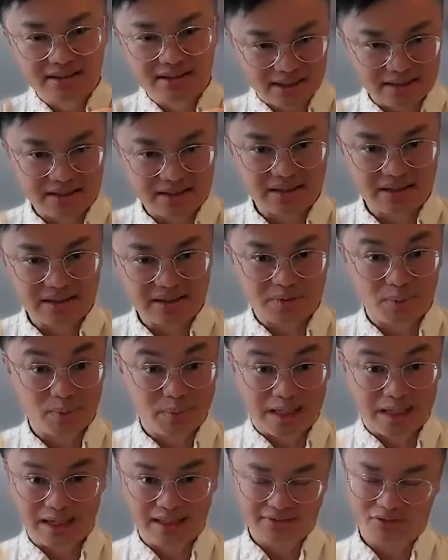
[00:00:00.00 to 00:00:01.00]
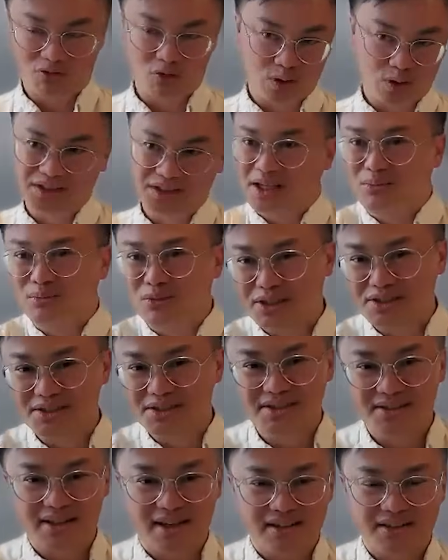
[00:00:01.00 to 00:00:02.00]
systems because for the same
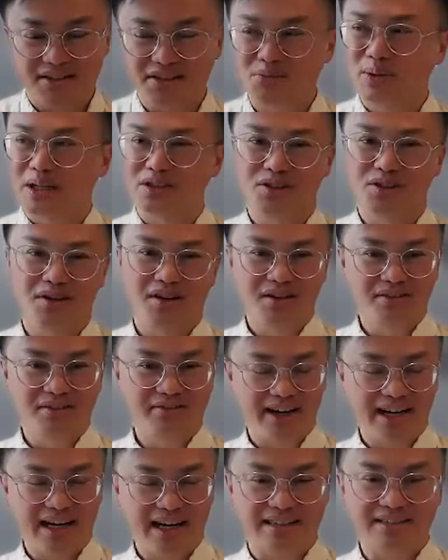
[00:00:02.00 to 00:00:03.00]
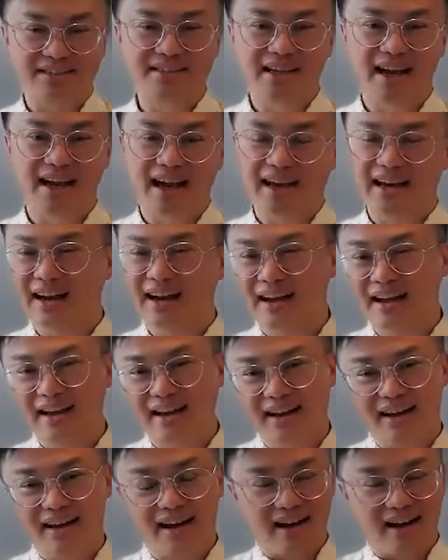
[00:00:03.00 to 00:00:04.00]
reasons I just mentioned on the finance side.
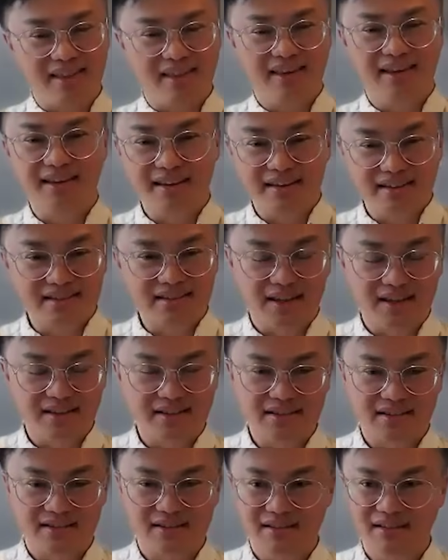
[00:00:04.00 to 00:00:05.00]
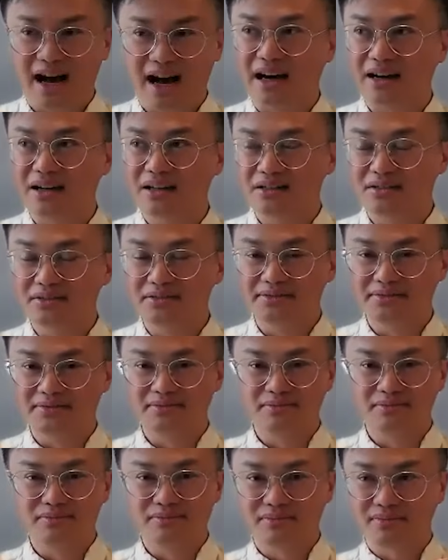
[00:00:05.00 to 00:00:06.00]
I think it takes a lot of
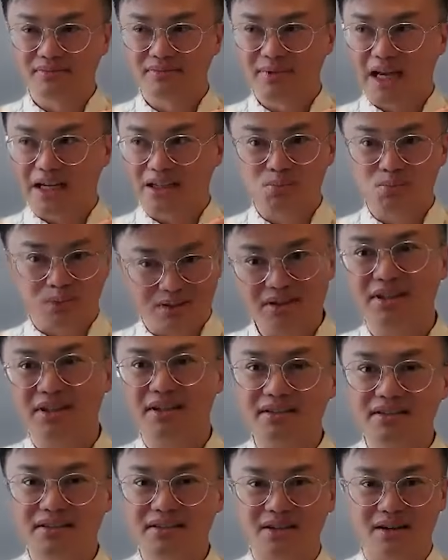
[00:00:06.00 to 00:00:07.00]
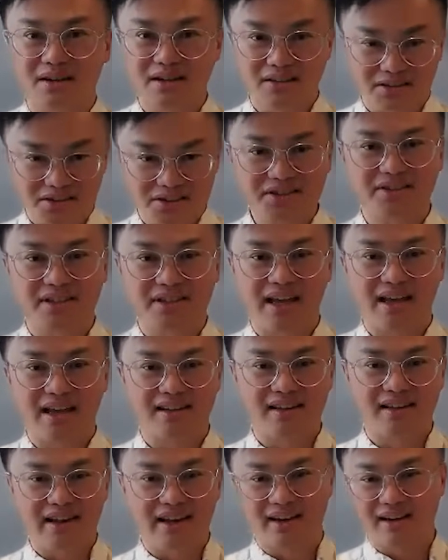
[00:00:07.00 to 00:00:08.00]
expertise to
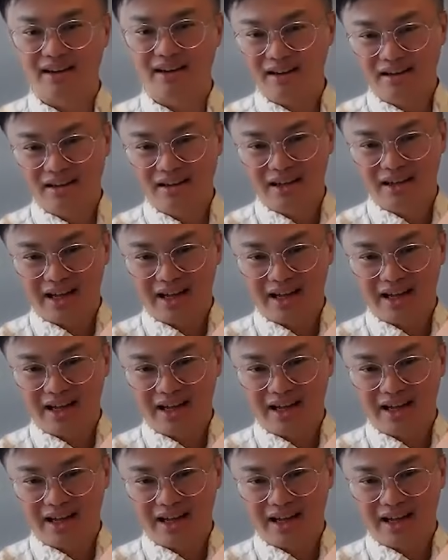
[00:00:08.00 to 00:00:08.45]
understand like